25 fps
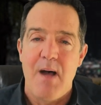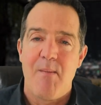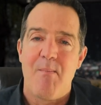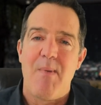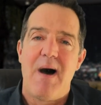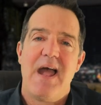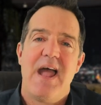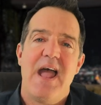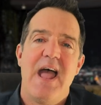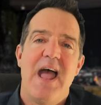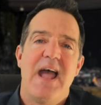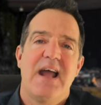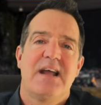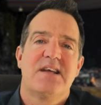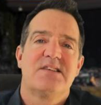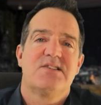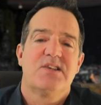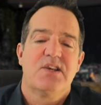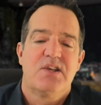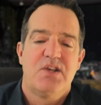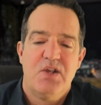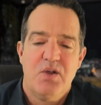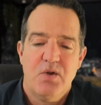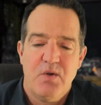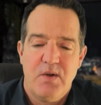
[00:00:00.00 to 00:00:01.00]
by
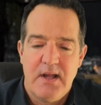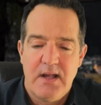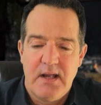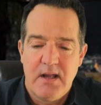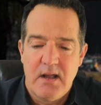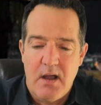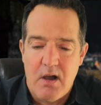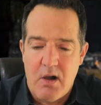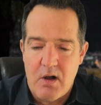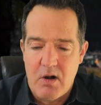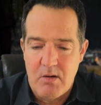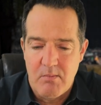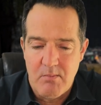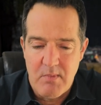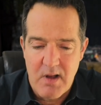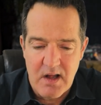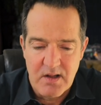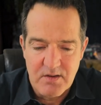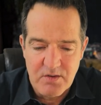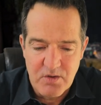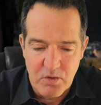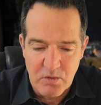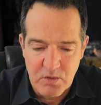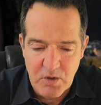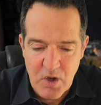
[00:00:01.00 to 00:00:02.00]
executing
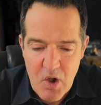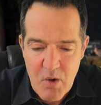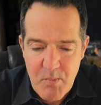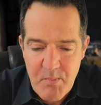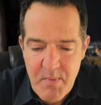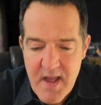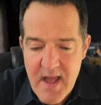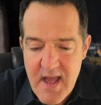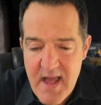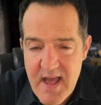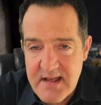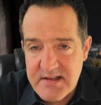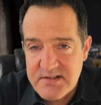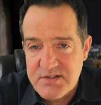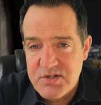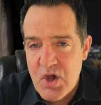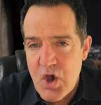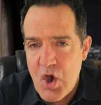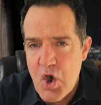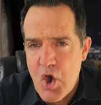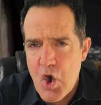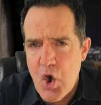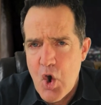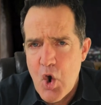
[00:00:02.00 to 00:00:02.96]
Armando Lopez,